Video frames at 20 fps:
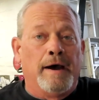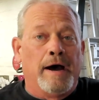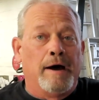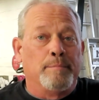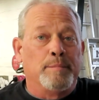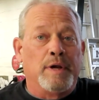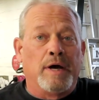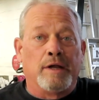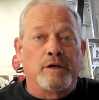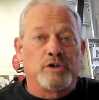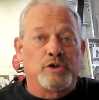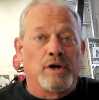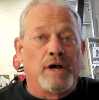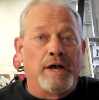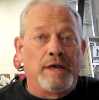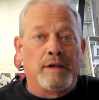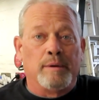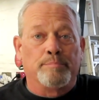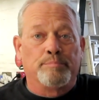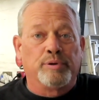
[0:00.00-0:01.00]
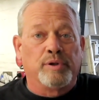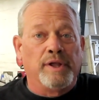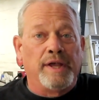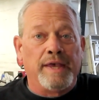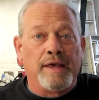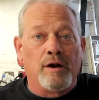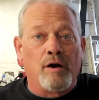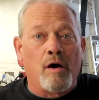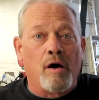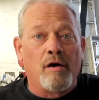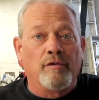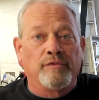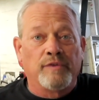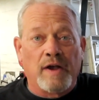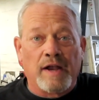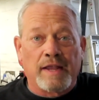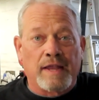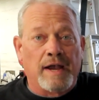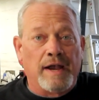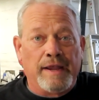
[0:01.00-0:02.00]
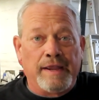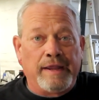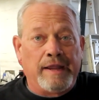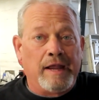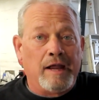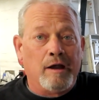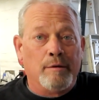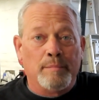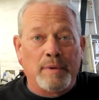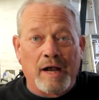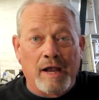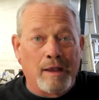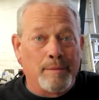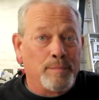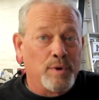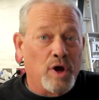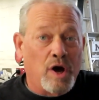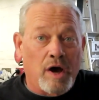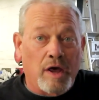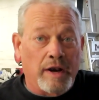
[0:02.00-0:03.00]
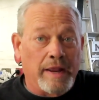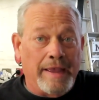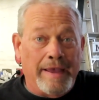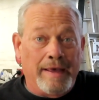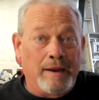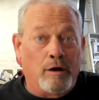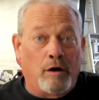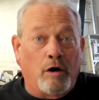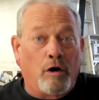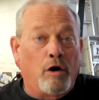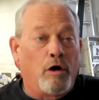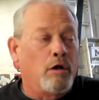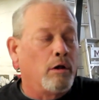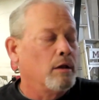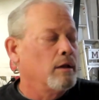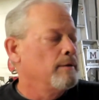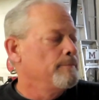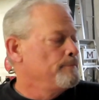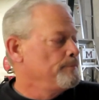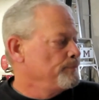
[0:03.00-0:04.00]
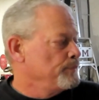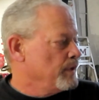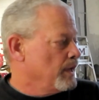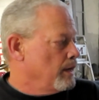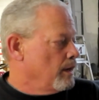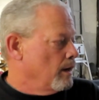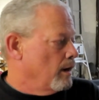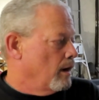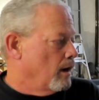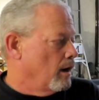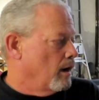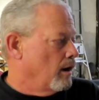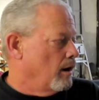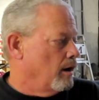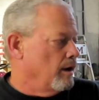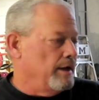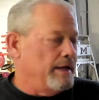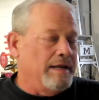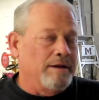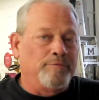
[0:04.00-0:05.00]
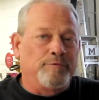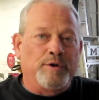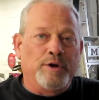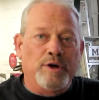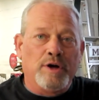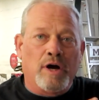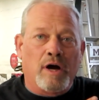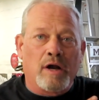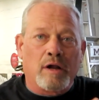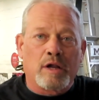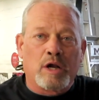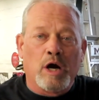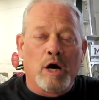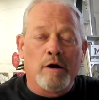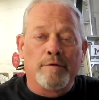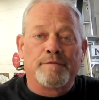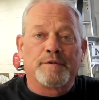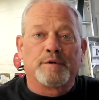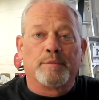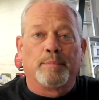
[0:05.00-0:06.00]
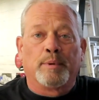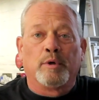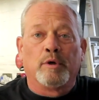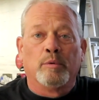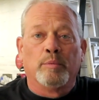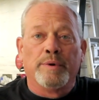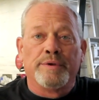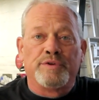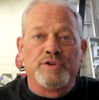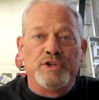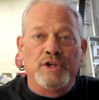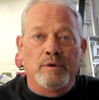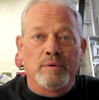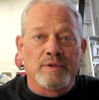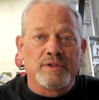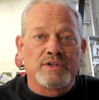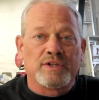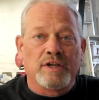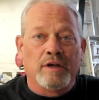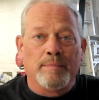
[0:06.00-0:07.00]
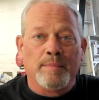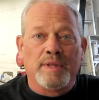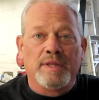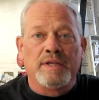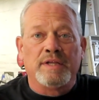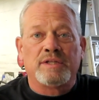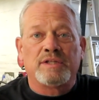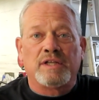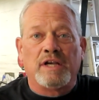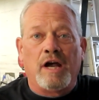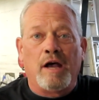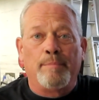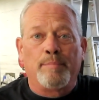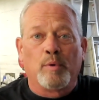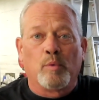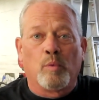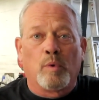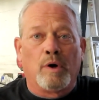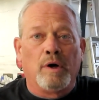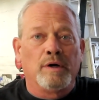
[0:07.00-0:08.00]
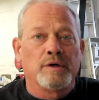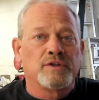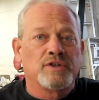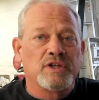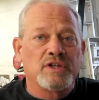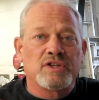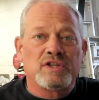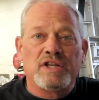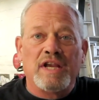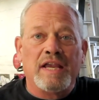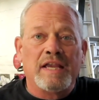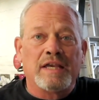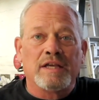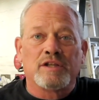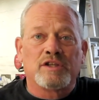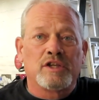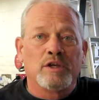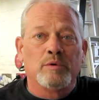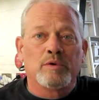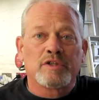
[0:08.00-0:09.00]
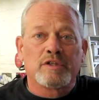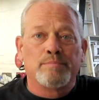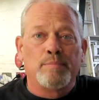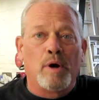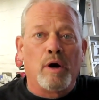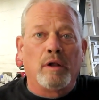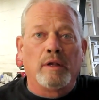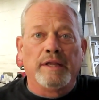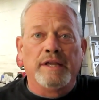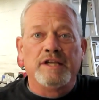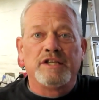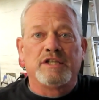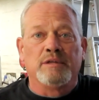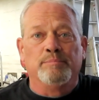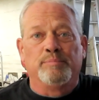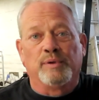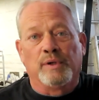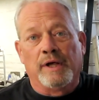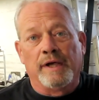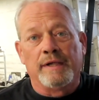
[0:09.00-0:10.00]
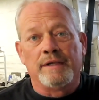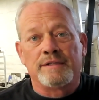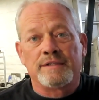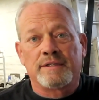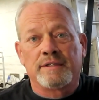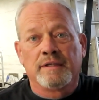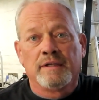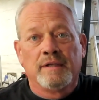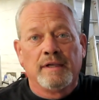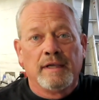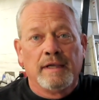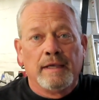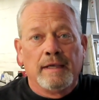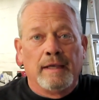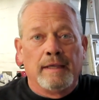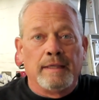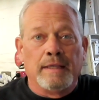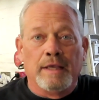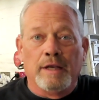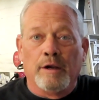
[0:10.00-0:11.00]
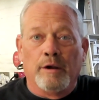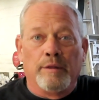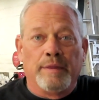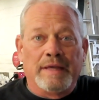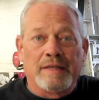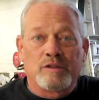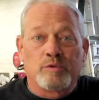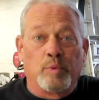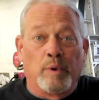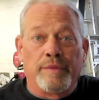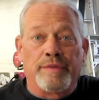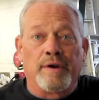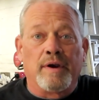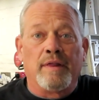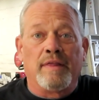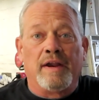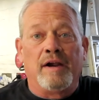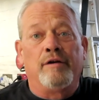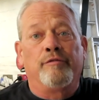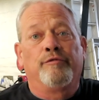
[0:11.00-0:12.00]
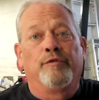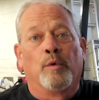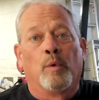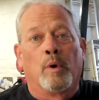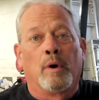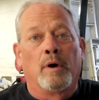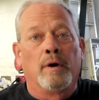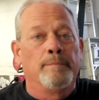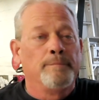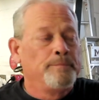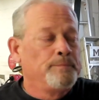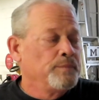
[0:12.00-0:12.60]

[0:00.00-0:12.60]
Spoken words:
I'm not trying to play it off like I am. I am not at all. If you're not comfortable with doing some of this type of work, just take it to a small engine place. You know, that's what they're there for.